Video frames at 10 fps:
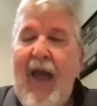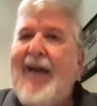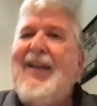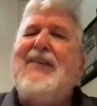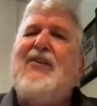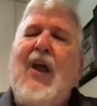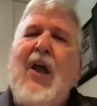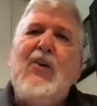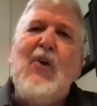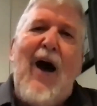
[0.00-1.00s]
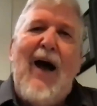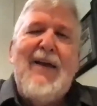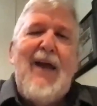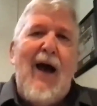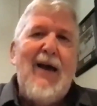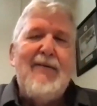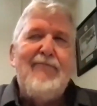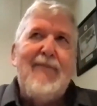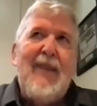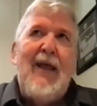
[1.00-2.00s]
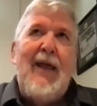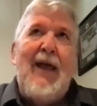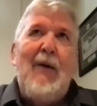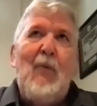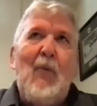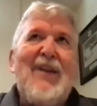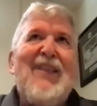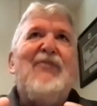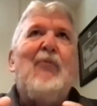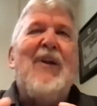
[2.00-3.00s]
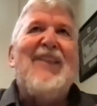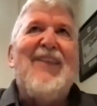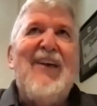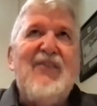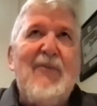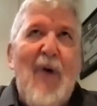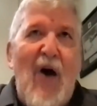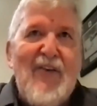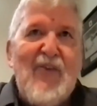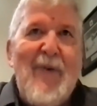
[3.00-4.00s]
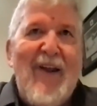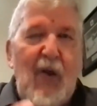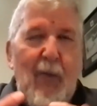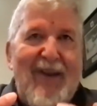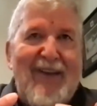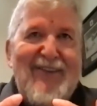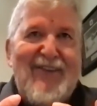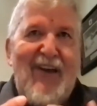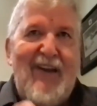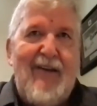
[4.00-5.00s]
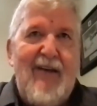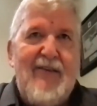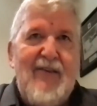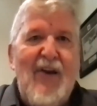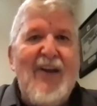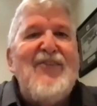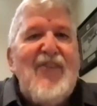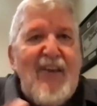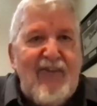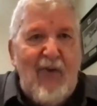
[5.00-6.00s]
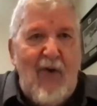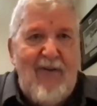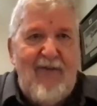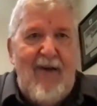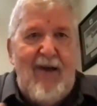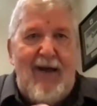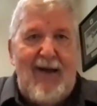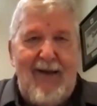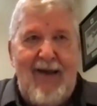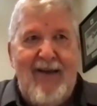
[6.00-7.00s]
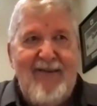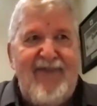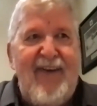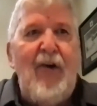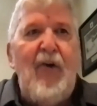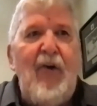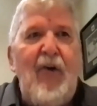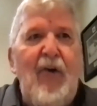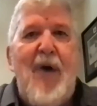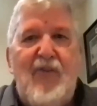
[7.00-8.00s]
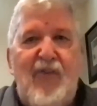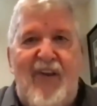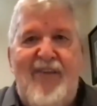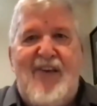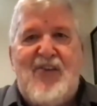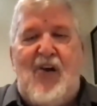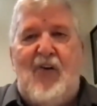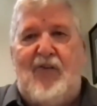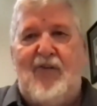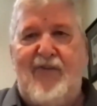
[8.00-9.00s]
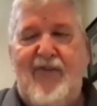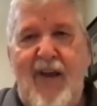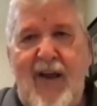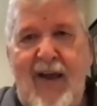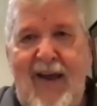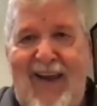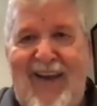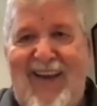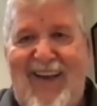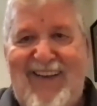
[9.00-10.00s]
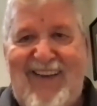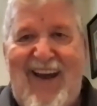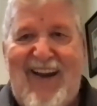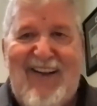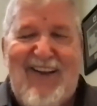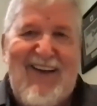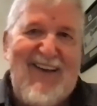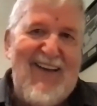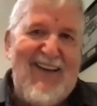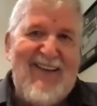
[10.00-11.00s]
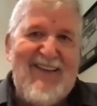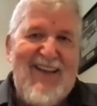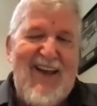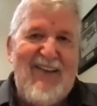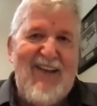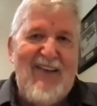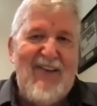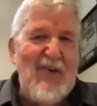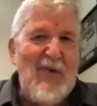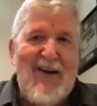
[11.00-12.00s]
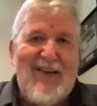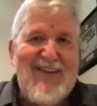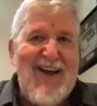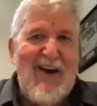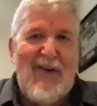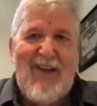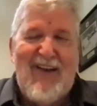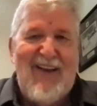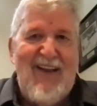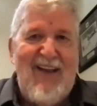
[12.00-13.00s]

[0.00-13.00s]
And I one of the things that bothers me a little bit is that there is this sort of feeling amongst evangelicals in Canada and the US now that